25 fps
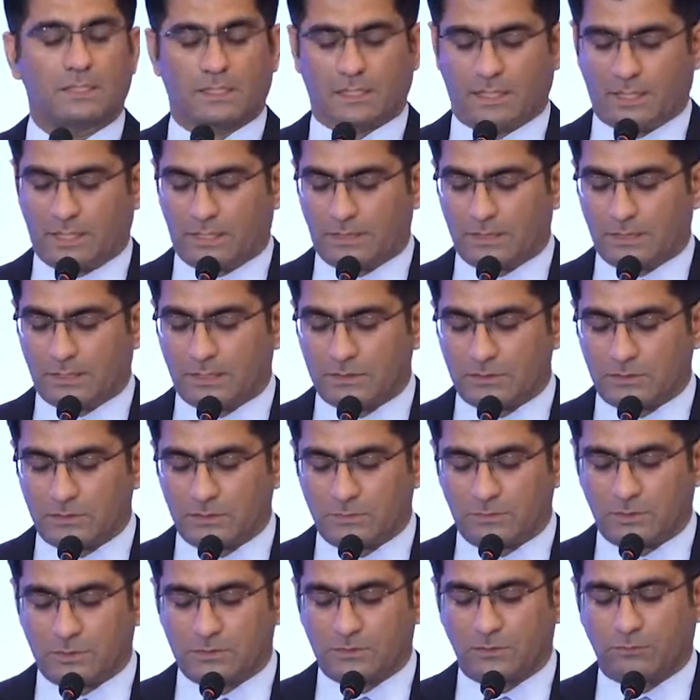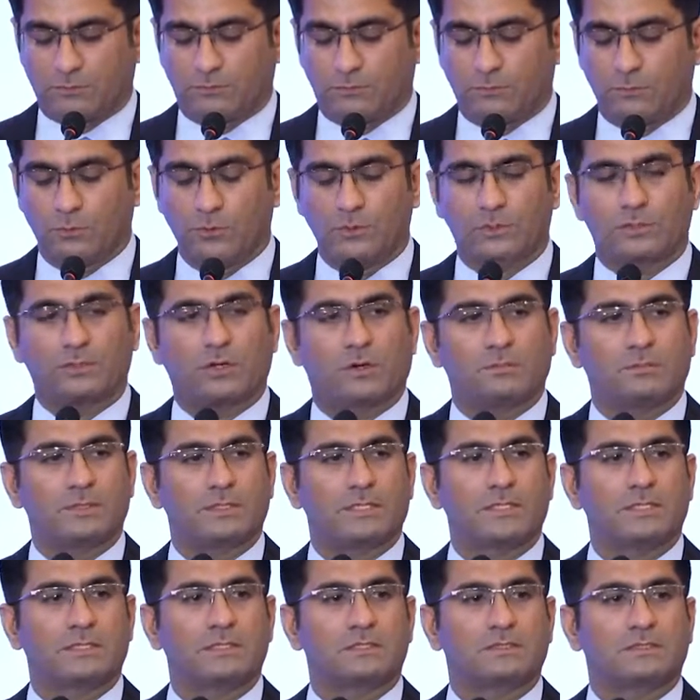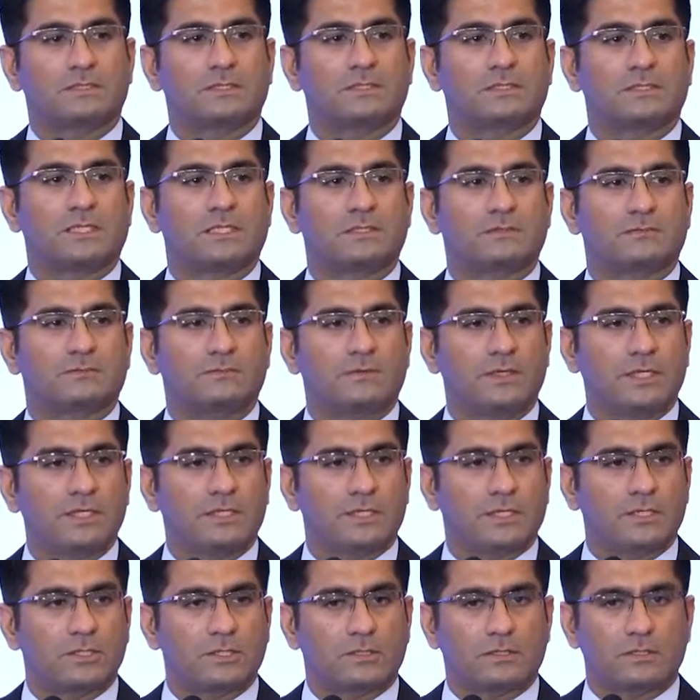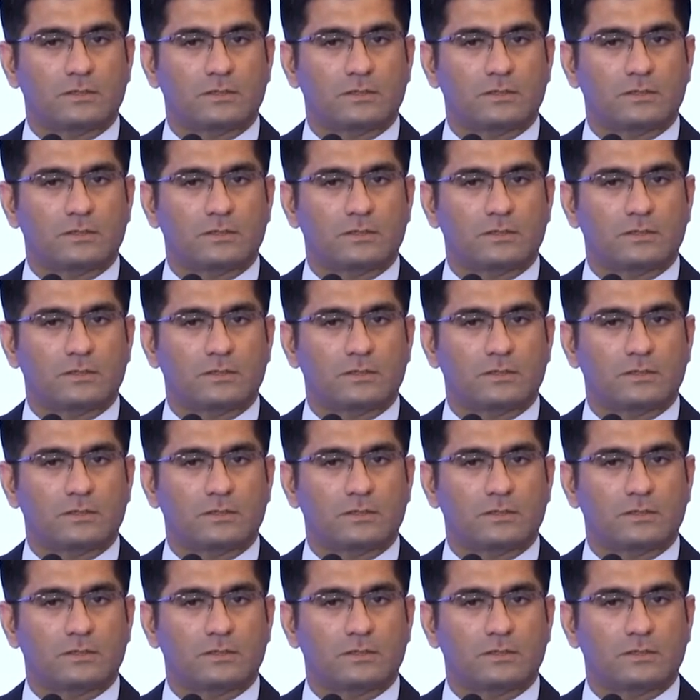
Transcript: and consumers of food raw materials such as wheat and